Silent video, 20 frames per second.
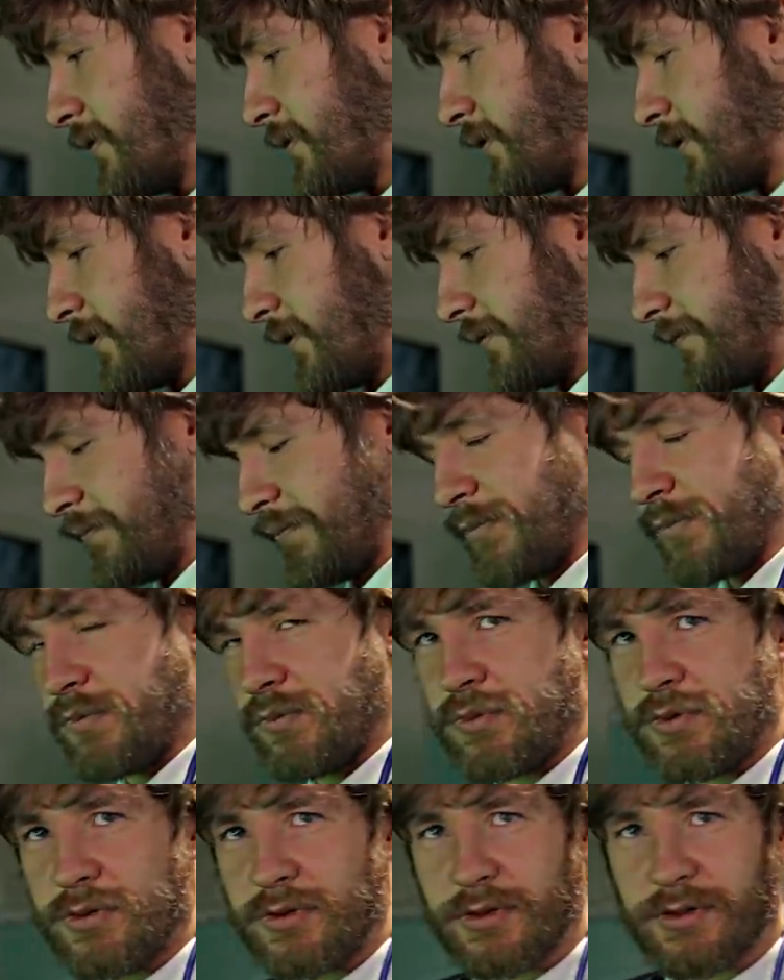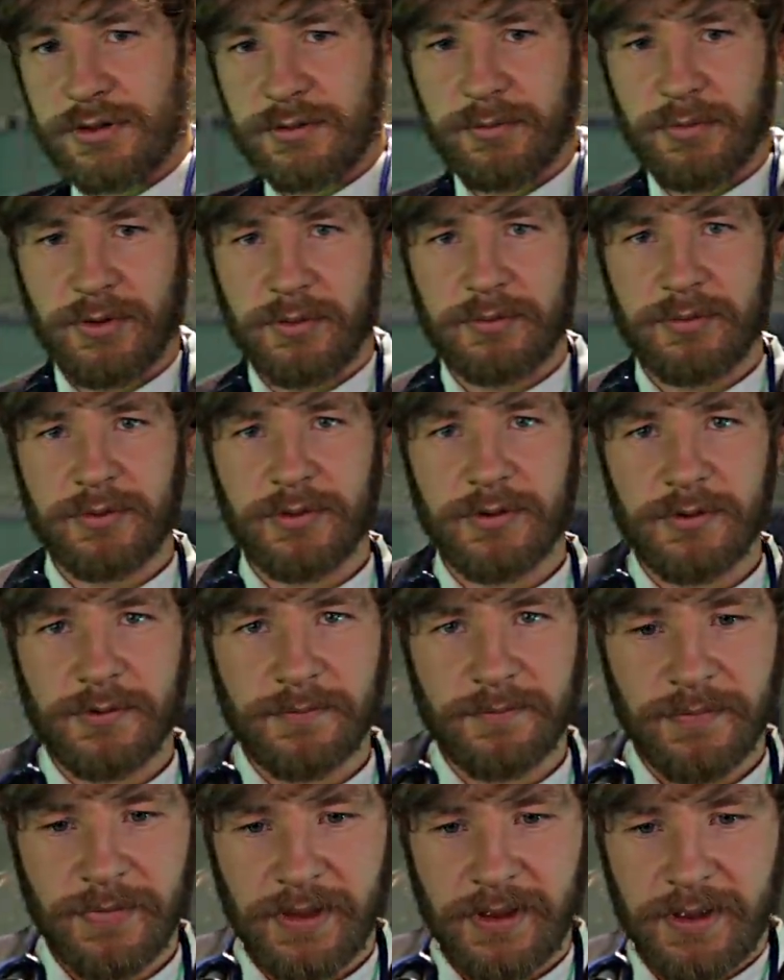Okay. We're going to pop you
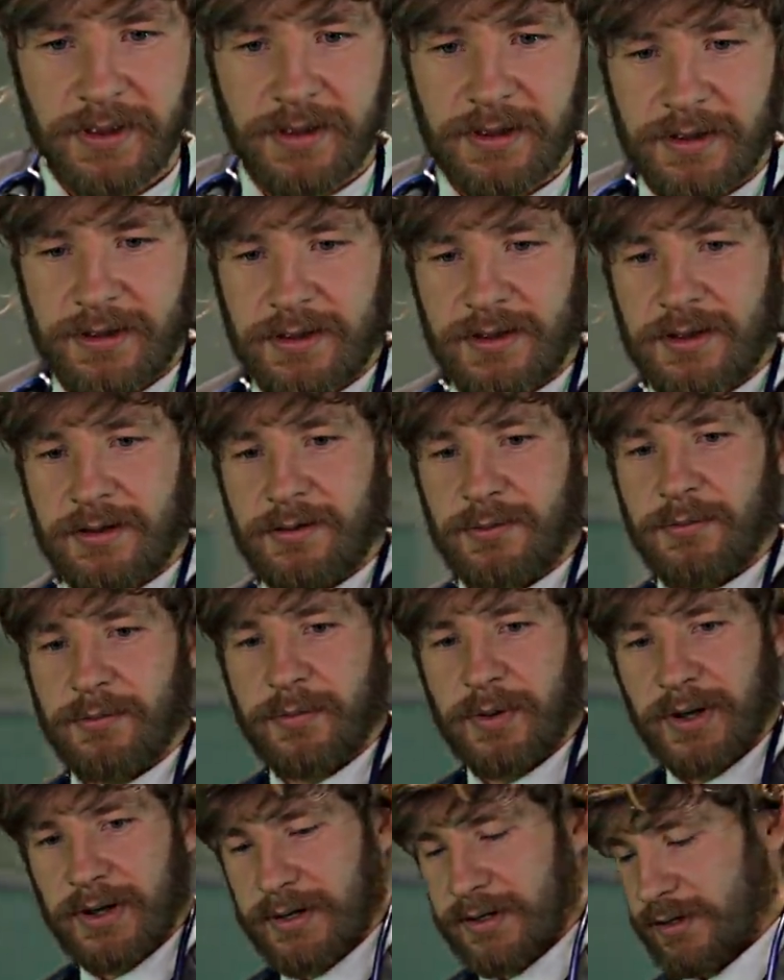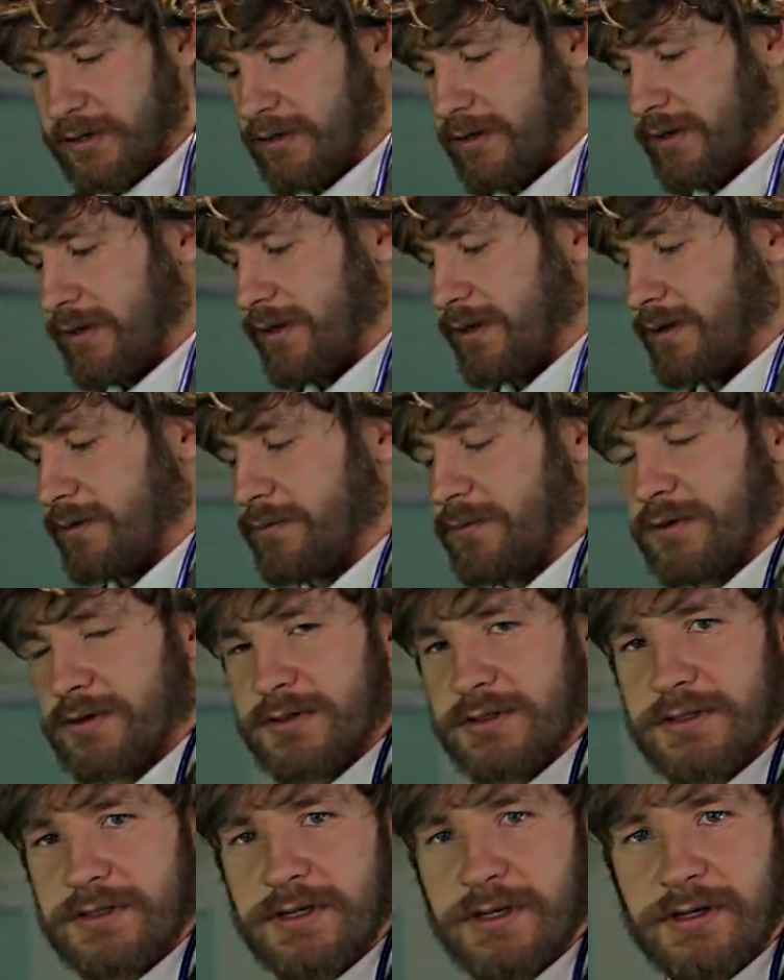back in 1
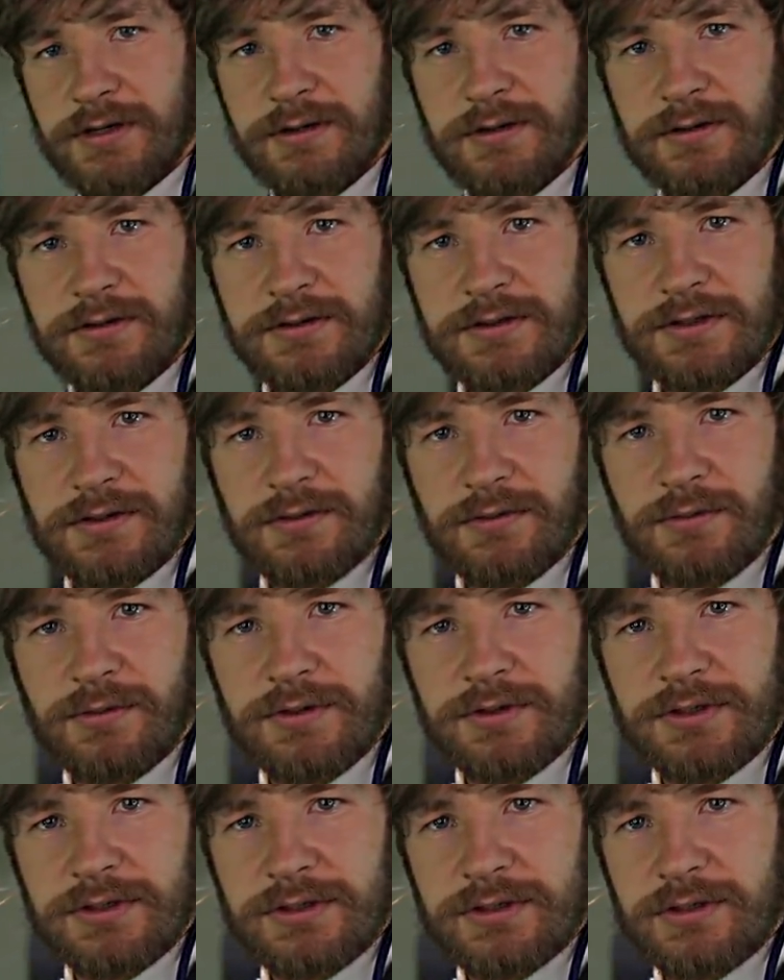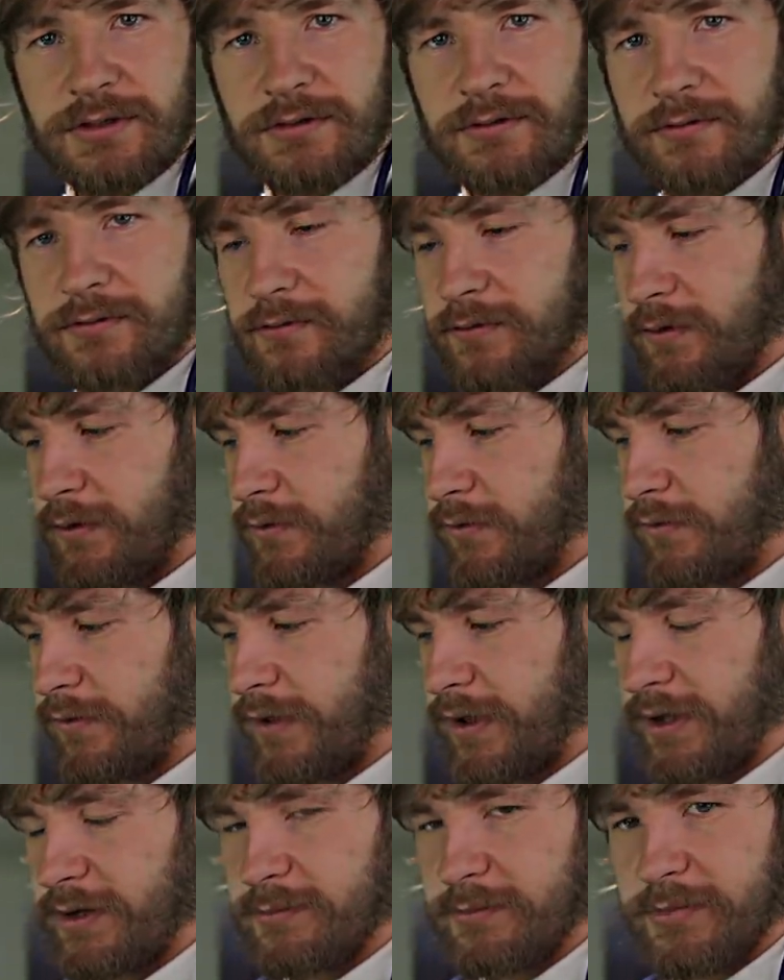second, so we're just going to follow
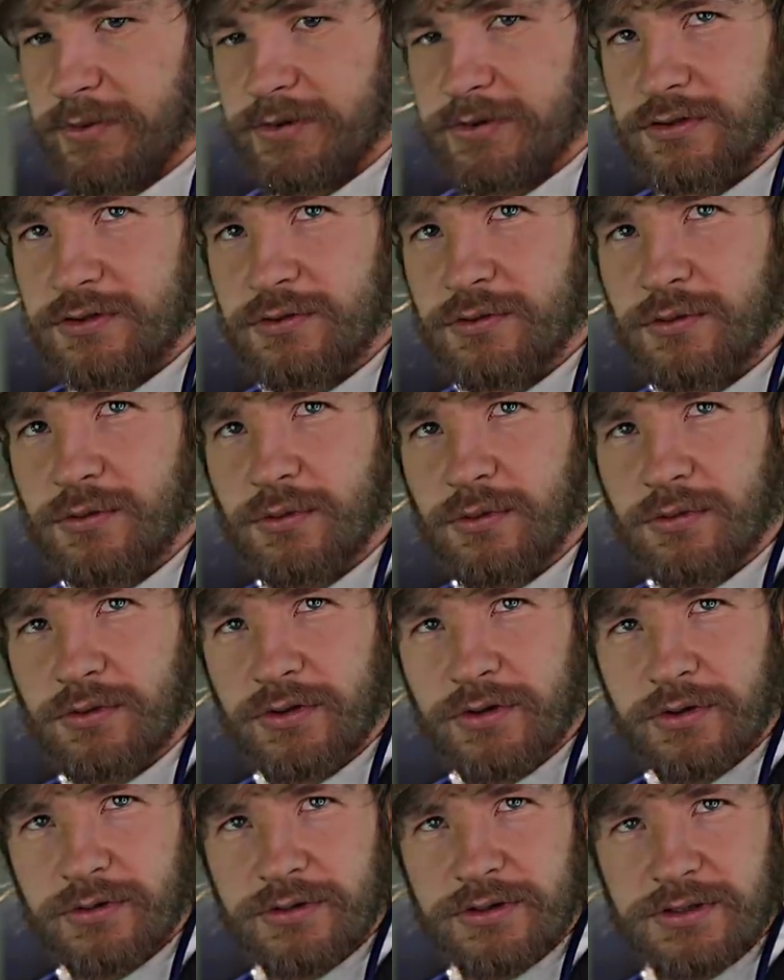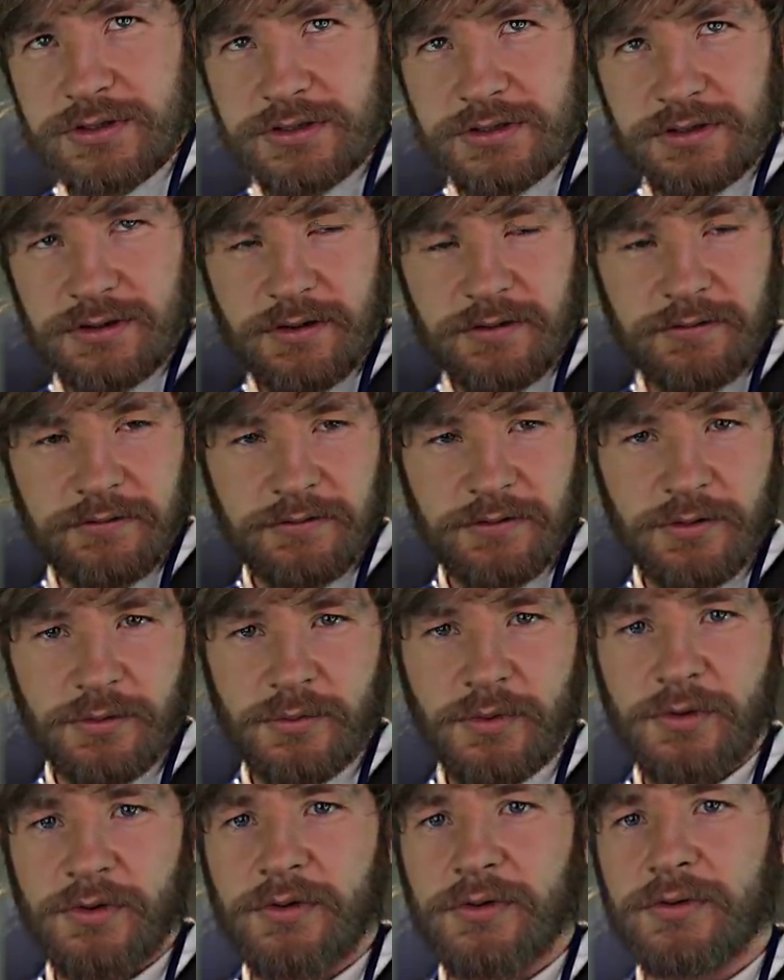that, but you will notice a few
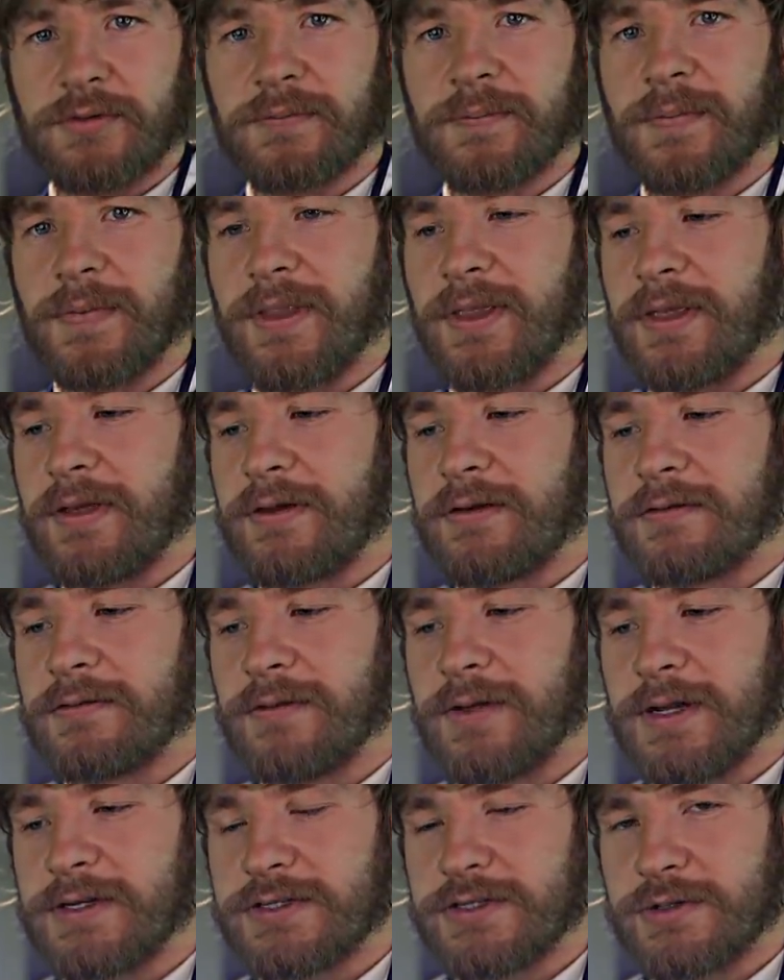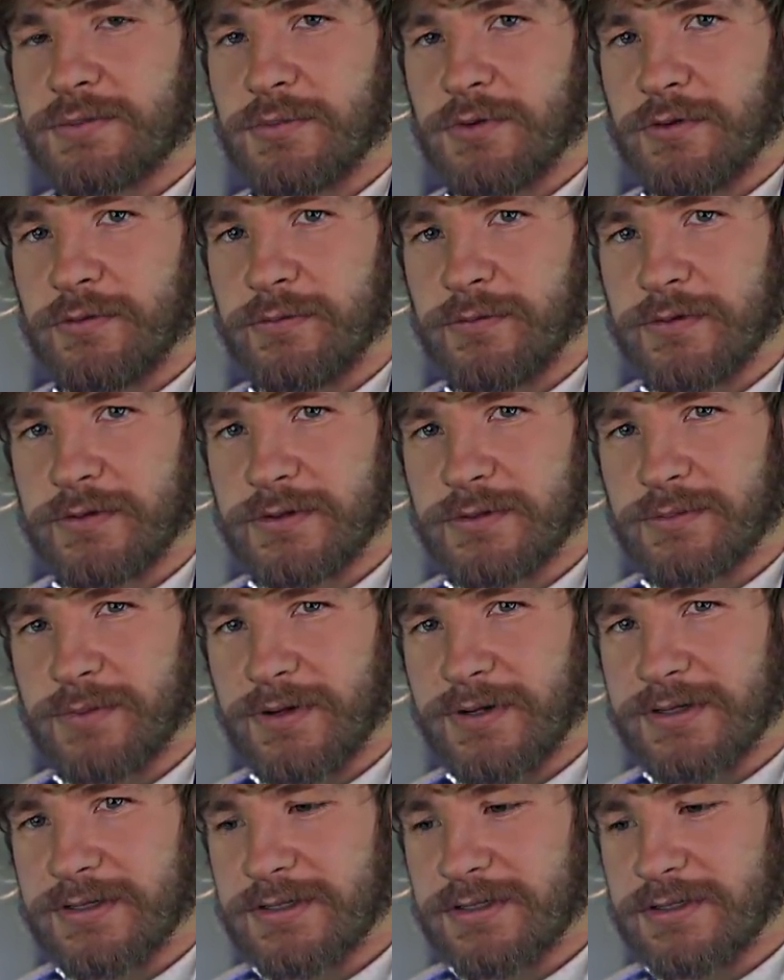more flashy movements.
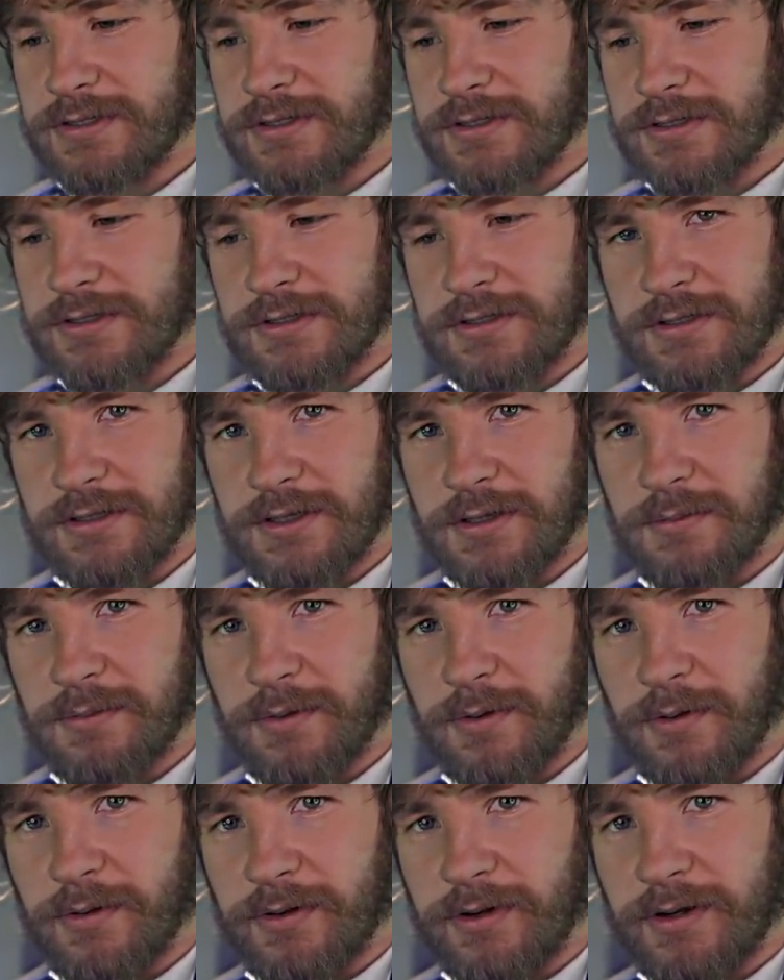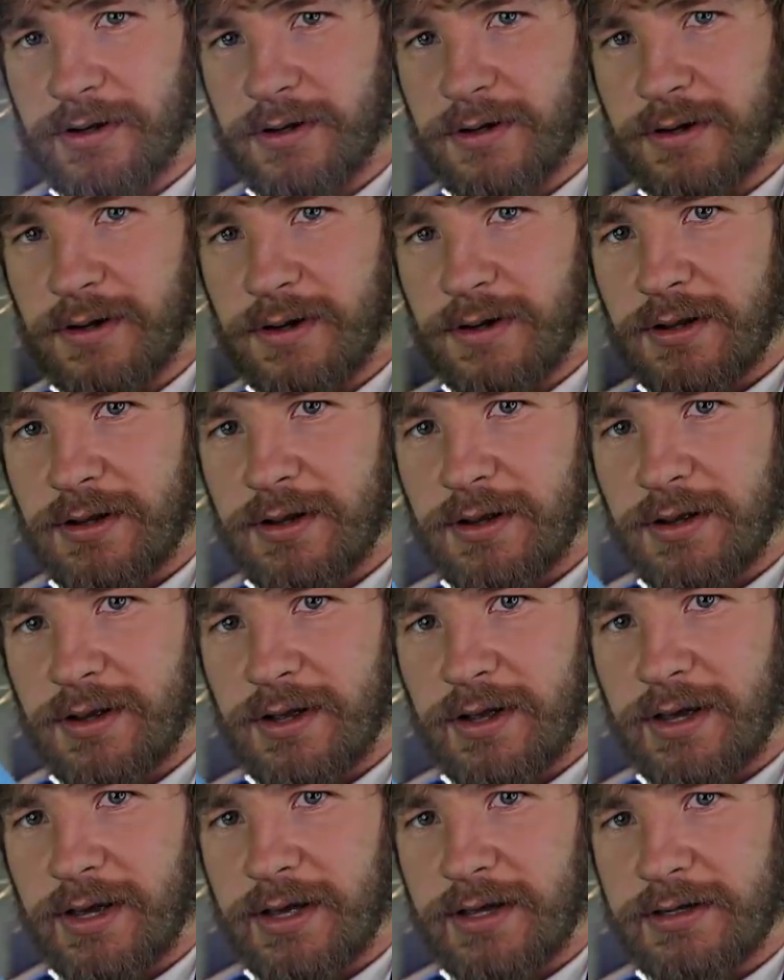Please just keep looking
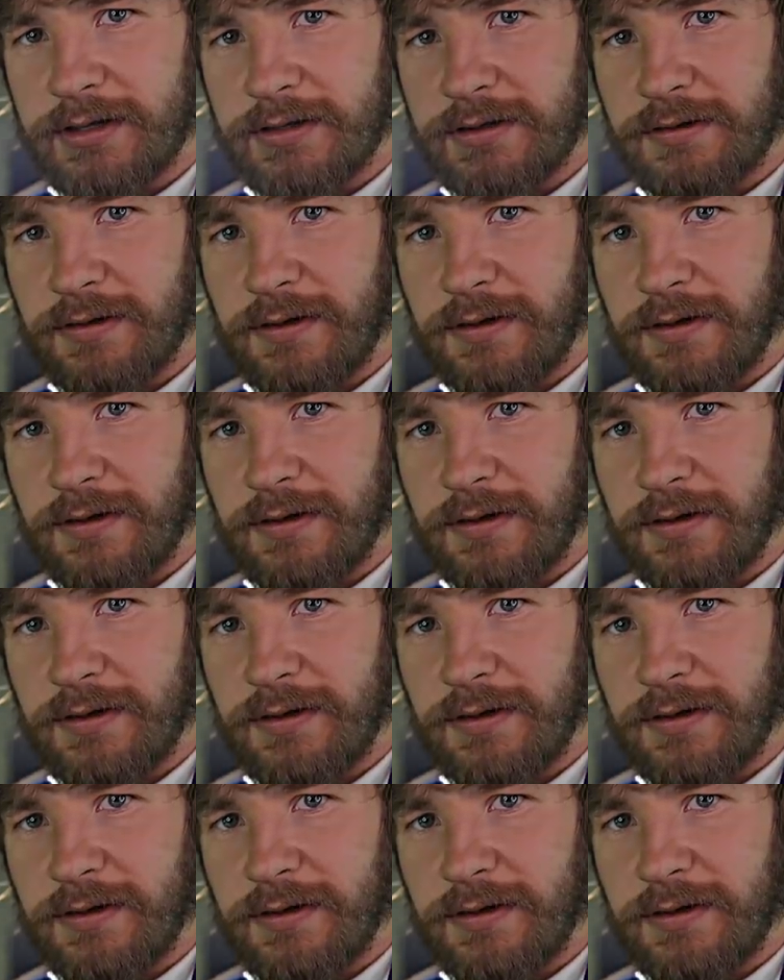at